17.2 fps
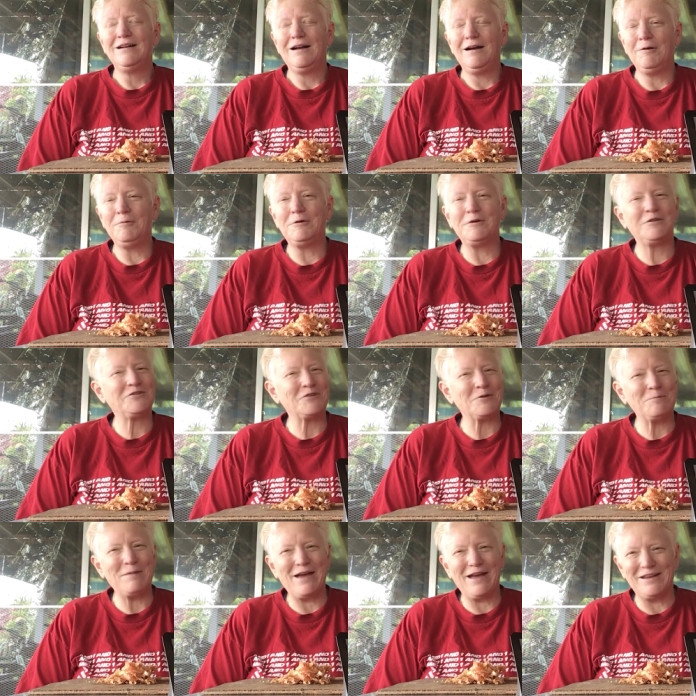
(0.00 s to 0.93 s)
I wanted so
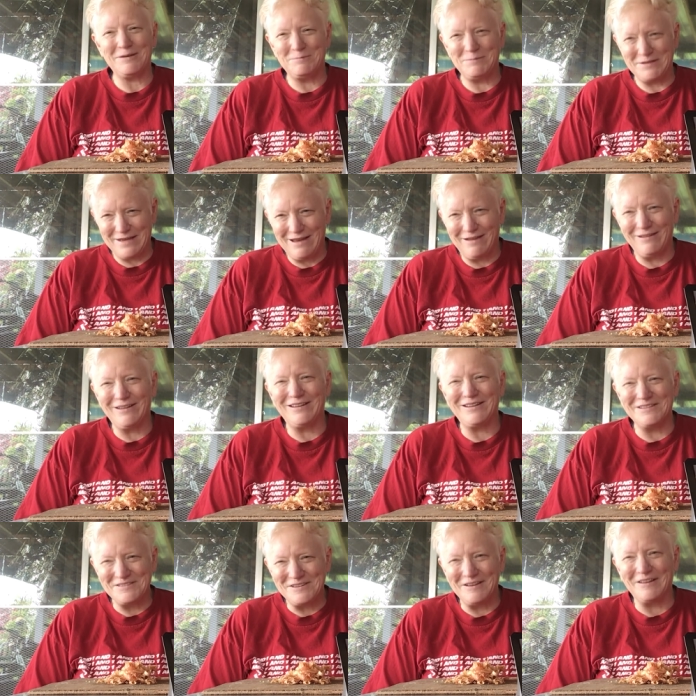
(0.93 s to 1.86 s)
bad to be down in
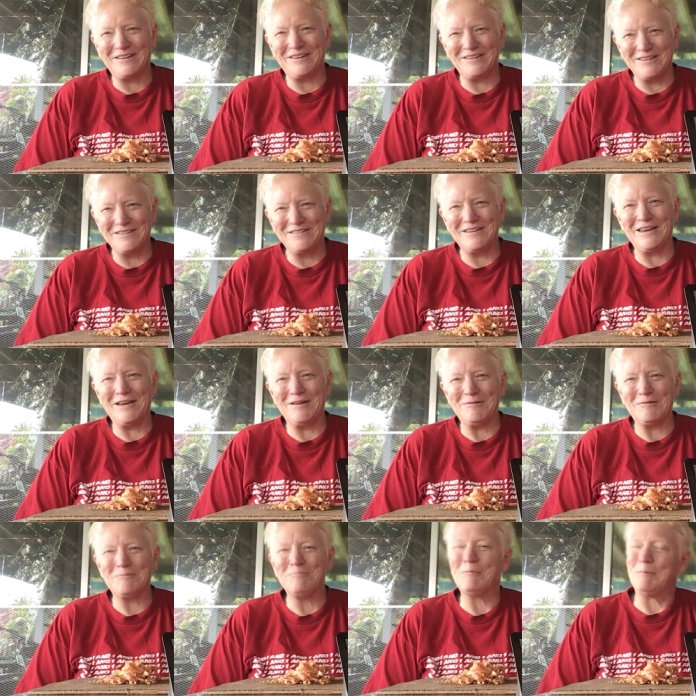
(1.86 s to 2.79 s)
Kentucky today
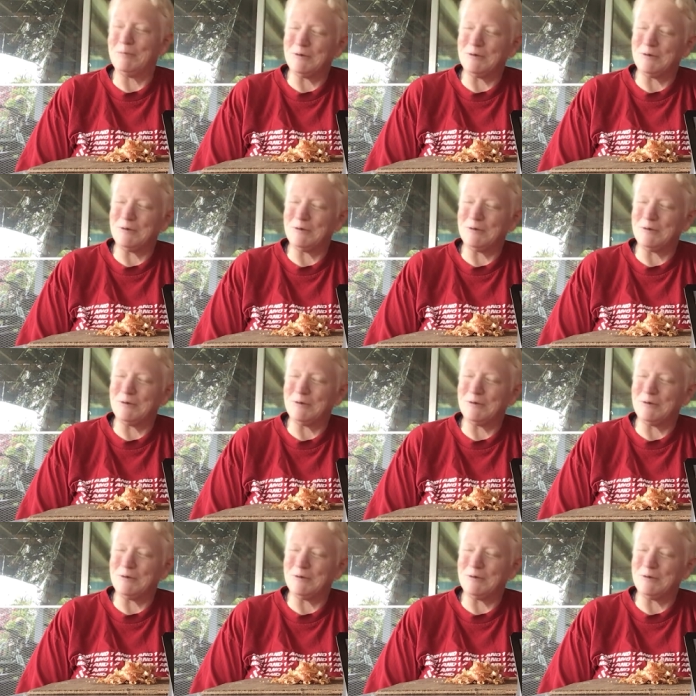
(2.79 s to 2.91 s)
with my